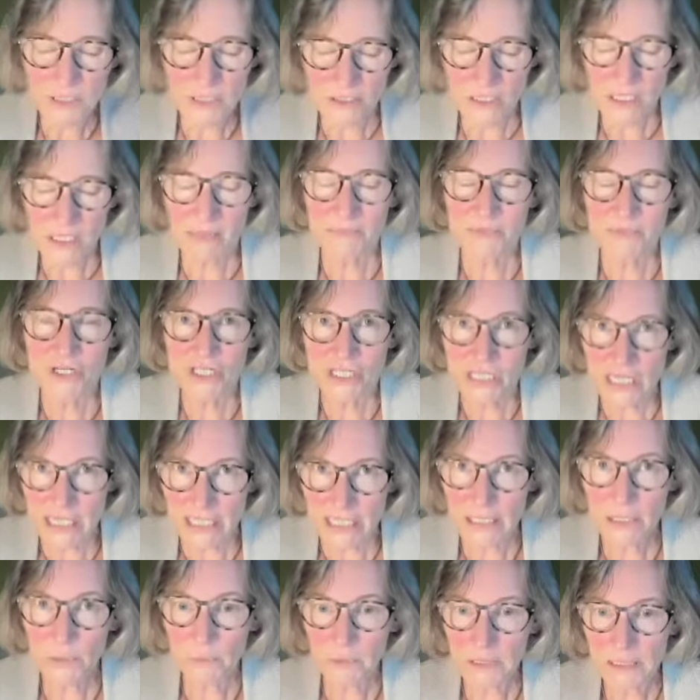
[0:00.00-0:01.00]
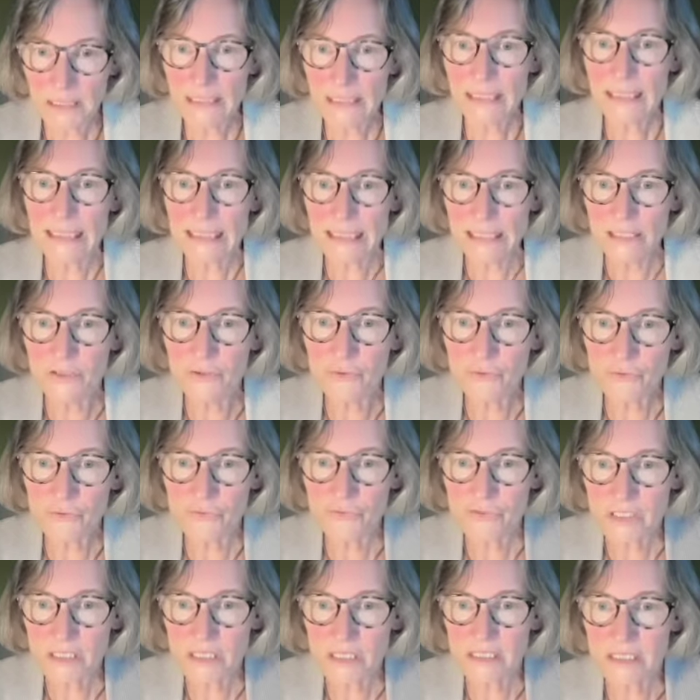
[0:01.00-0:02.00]
become genuinely
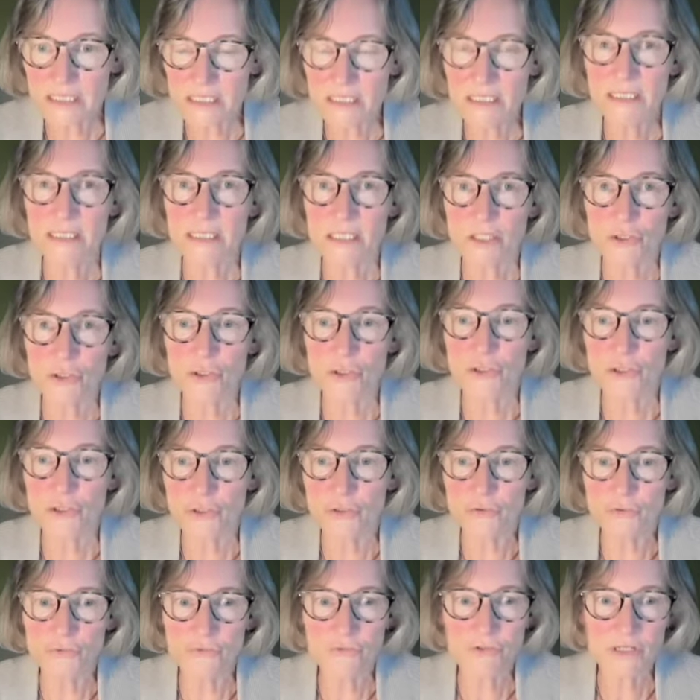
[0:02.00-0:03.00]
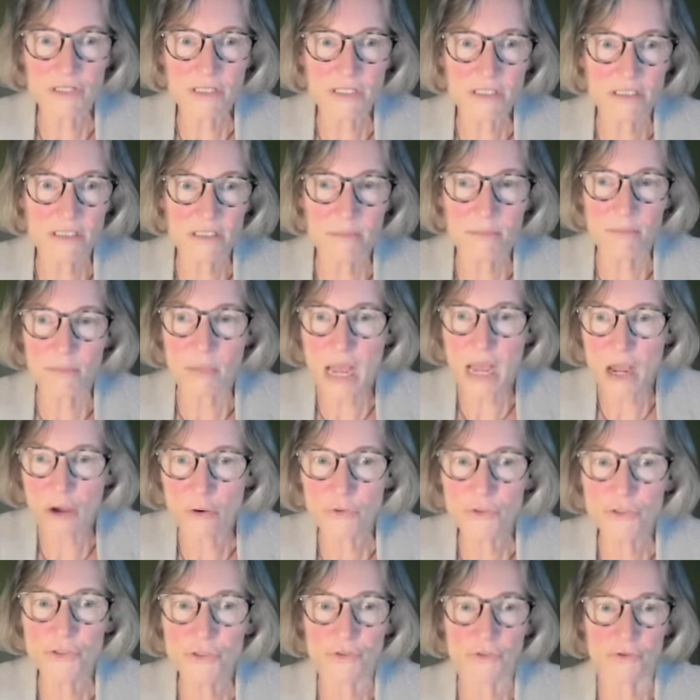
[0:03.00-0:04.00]
interested and curious
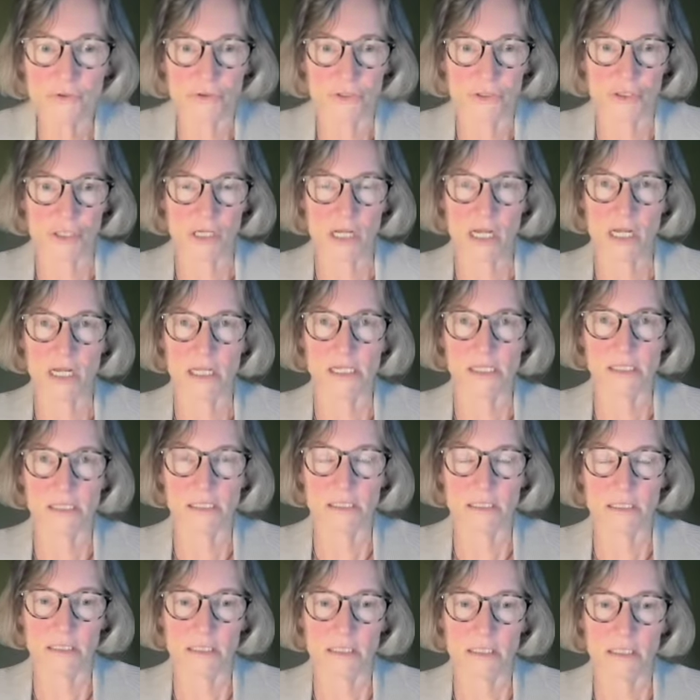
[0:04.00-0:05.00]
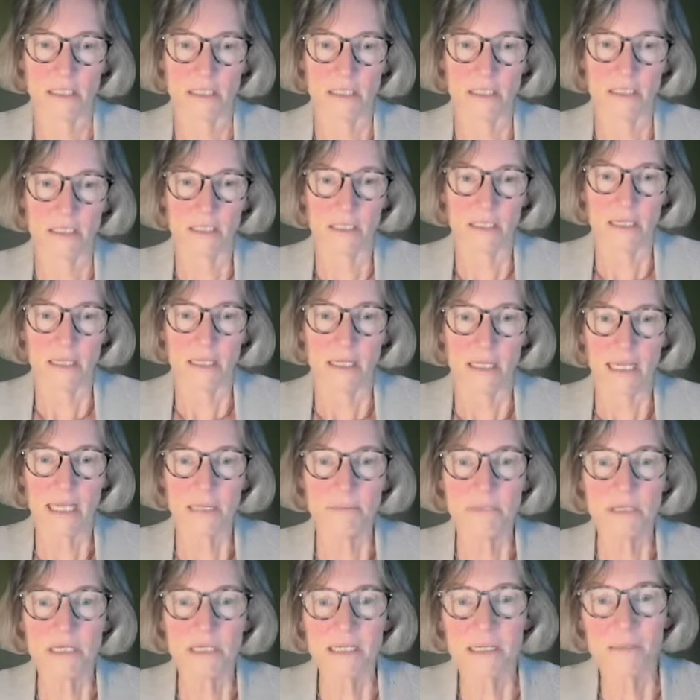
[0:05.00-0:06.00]
about your child
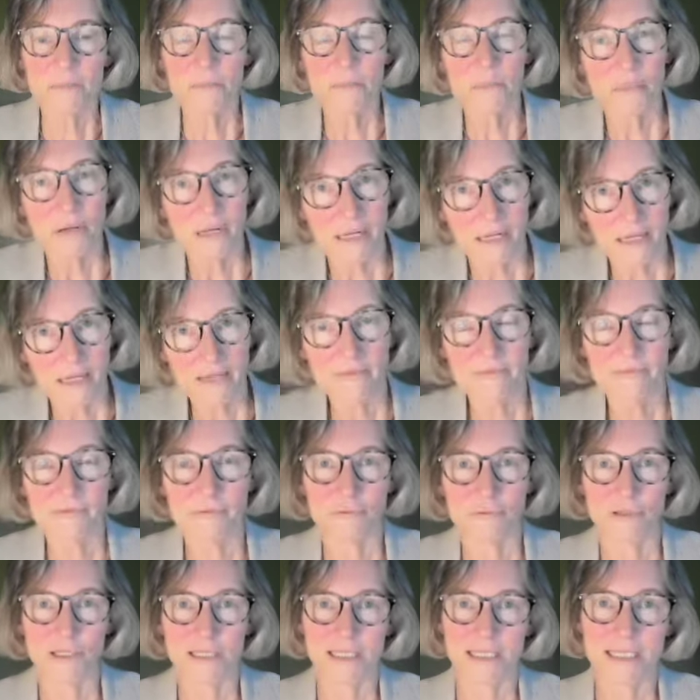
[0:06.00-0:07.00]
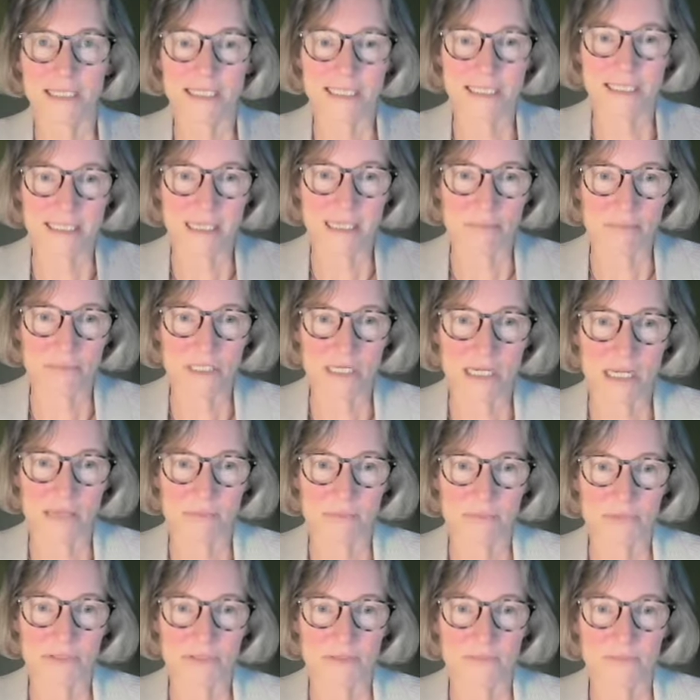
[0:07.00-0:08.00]
and become playful, at least
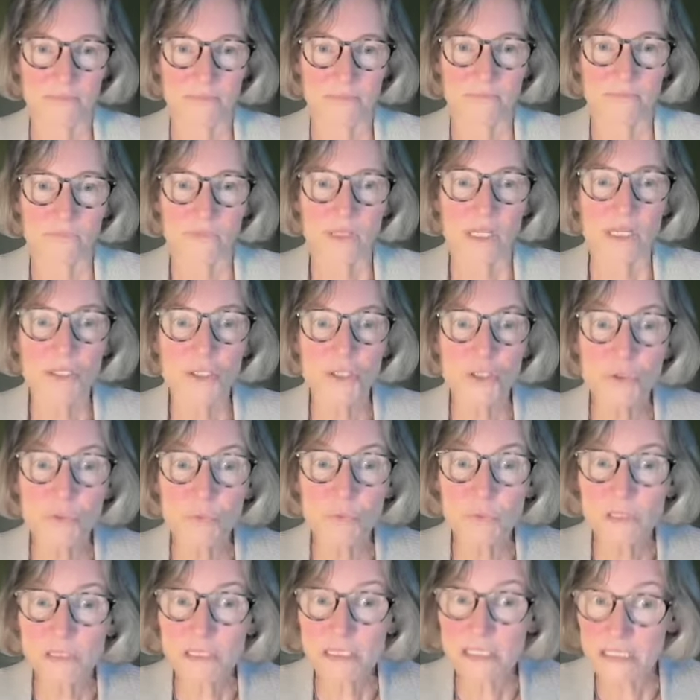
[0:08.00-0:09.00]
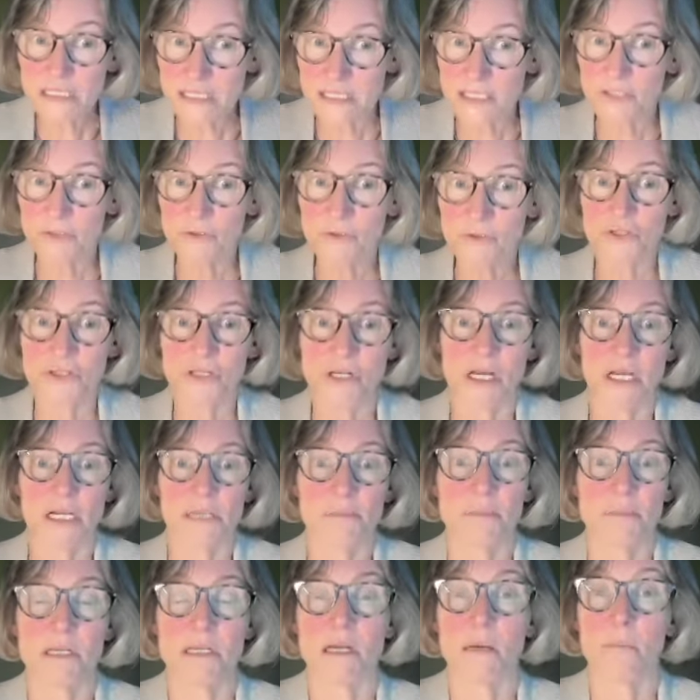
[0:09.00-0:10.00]
sometimes. And you will see your
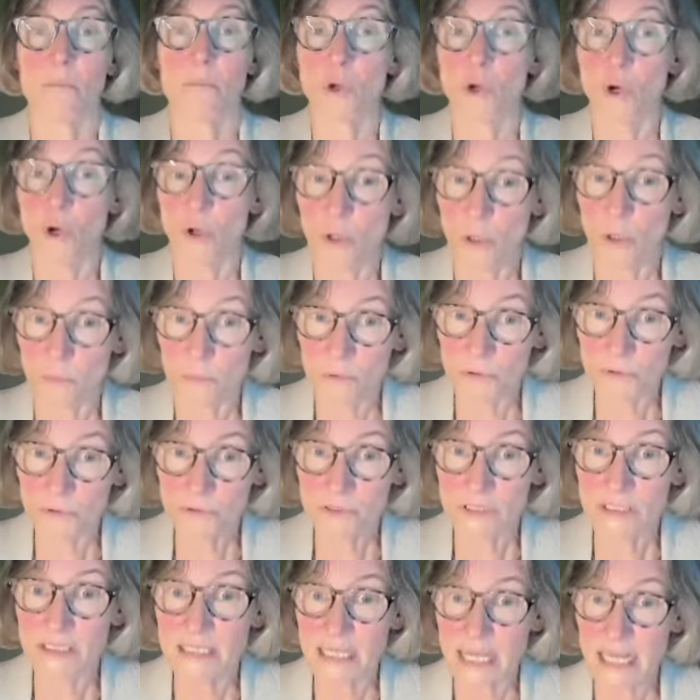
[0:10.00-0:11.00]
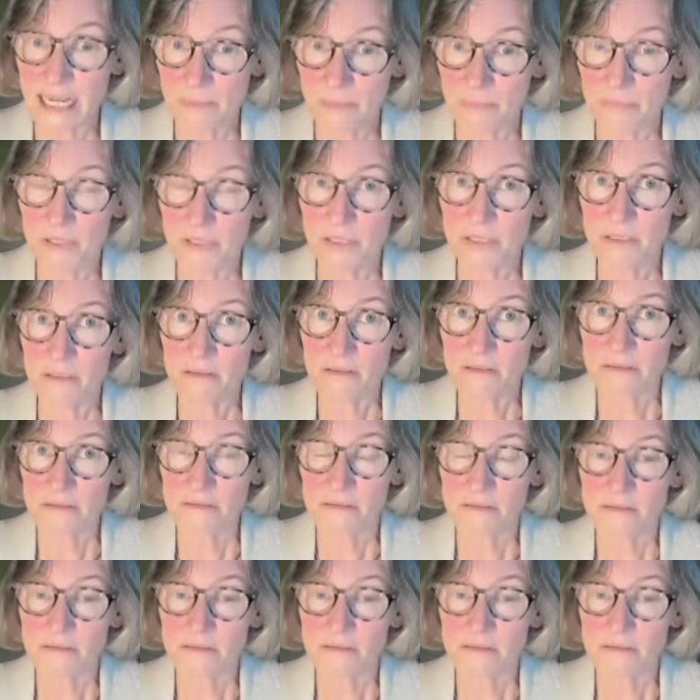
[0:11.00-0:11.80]
child become calmer and happier